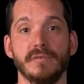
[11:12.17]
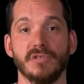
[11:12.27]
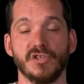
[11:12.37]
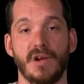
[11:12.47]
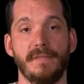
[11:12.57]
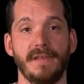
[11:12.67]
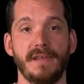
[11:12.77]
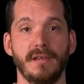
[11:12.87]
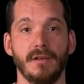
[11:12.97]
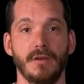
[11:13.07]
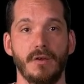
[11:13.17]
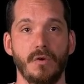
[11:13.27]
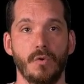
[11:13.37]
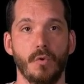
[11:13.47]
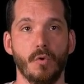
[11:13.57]
of design thinking,
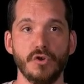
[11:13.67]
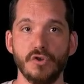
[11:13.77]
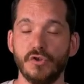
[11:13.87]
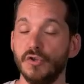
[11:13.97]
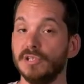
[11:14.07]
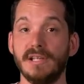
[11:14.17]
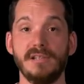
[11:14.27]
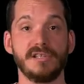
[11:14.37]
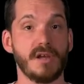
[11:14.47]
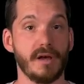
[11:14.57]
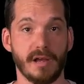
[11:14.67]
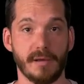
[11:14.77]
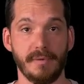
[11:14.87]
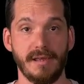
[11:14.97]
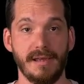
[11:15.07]
or you could use lean
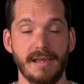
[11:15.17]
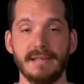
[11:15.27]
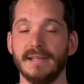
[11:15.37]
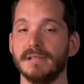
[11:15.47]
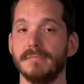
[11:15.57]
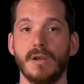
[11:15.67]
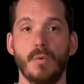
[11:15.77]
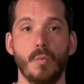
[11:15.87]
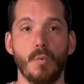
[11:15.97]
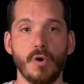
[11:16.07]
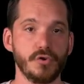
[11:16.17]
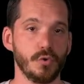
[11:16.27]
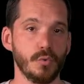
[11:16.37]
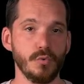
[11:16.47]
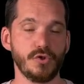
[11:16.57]
startup. It doesn't matter what
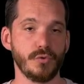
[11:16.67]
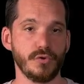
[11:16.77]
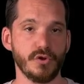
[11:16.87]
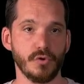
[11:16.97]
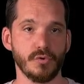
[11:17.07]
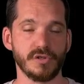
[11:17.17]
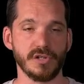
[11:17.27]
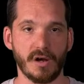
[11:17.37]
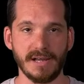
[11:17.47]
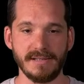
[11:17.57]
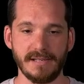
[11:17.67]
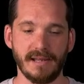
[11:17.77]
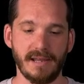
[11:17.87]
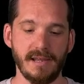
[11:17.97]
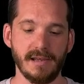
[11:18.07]
tools you use. The idea
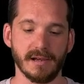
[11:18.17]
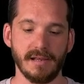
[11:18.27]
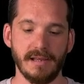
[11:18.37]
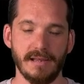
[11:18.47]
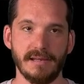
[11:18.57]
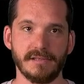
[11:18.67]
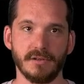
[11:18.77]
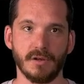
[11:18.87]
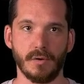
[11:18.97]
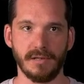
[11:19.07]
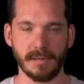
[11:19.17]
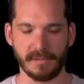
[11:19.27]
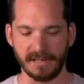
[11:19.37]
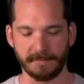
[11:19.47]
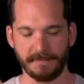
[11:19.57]
here is to go, yep,
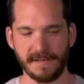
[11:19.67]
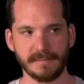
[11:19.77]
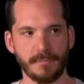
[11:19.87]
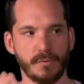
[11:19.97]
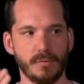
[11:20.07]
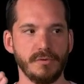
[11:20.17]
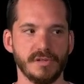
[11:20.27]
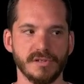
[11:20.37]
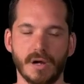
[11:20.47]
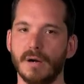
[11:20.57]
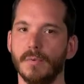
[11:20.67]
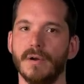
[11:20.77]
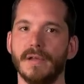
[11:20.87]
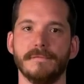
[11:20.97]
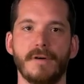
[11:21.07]
it's feasible, desirable,
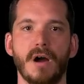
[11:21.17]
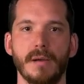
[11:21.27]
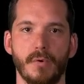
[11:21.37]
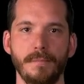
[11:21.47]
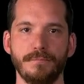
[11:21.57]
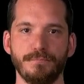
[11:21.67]
and viable.